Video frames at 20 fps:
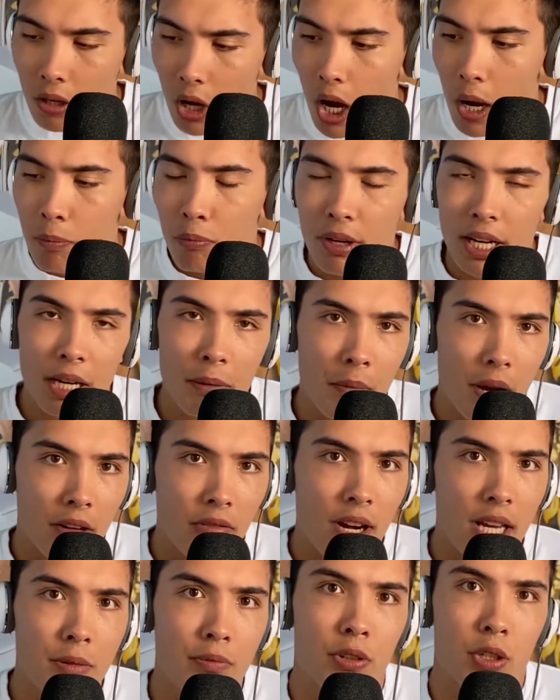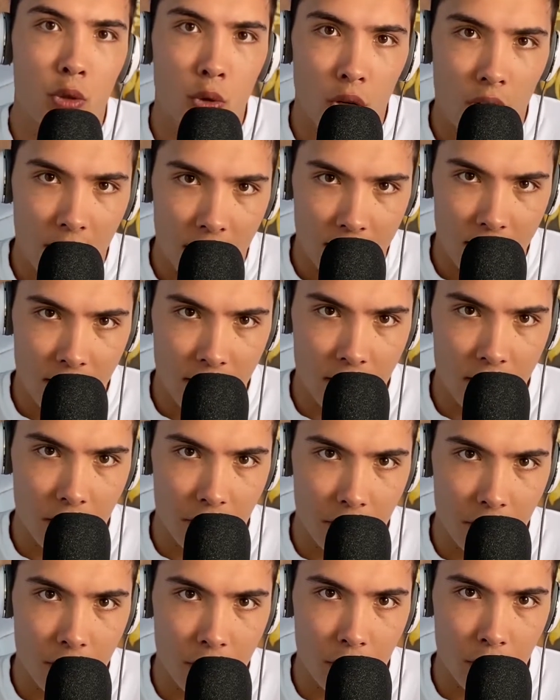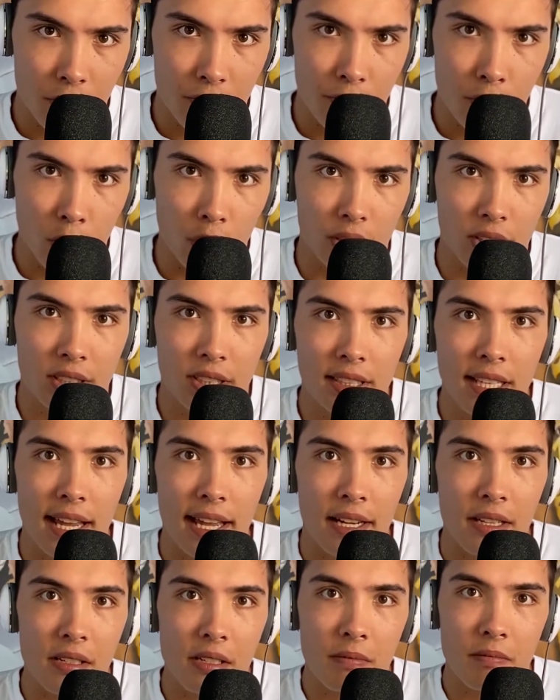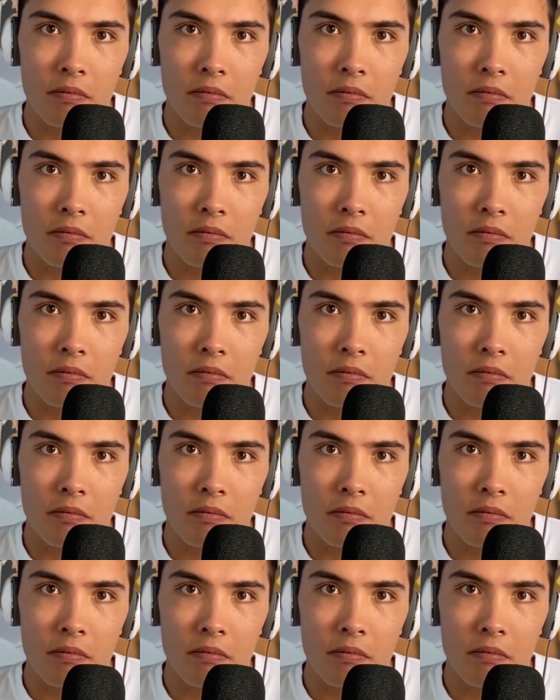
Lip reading: operating my respiratory system to the full extent.